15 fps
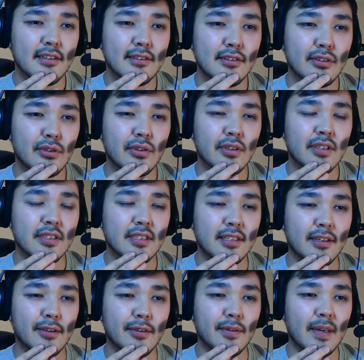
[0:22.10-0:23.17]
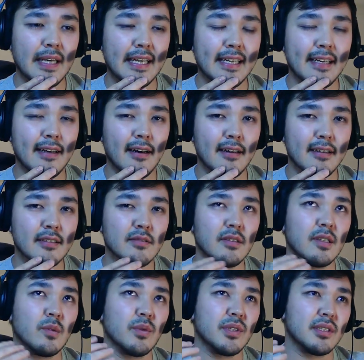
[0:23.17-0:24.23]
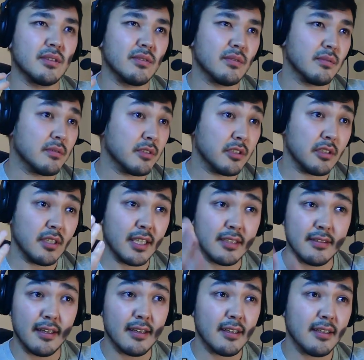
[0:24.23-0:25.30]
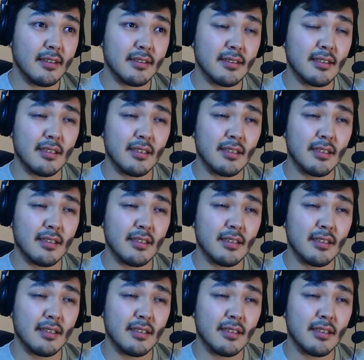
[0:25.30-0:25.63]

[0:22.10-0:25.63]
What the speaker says: 2 years ago, and honestly, it was hilarious.